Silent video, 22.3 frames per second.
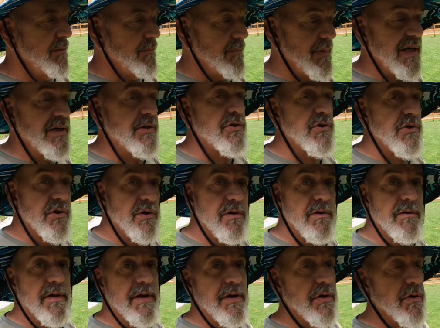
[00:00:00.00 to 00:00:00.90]
make
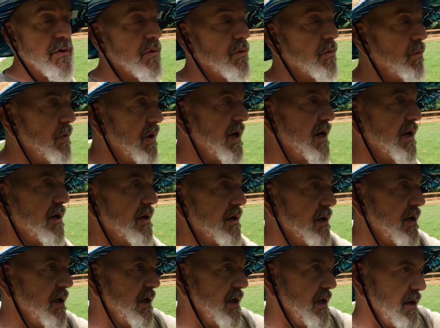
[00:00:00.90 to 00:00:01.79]
sure that you're
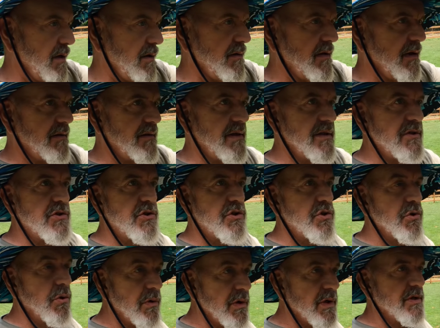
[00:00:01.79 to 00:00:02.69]
aware that this
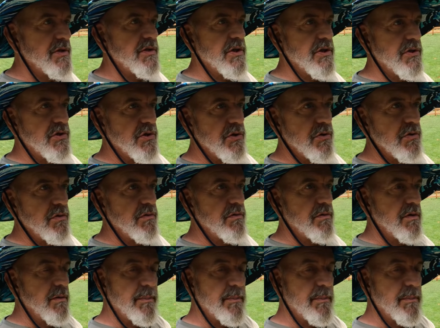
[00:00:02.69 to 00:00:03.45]
shortage issue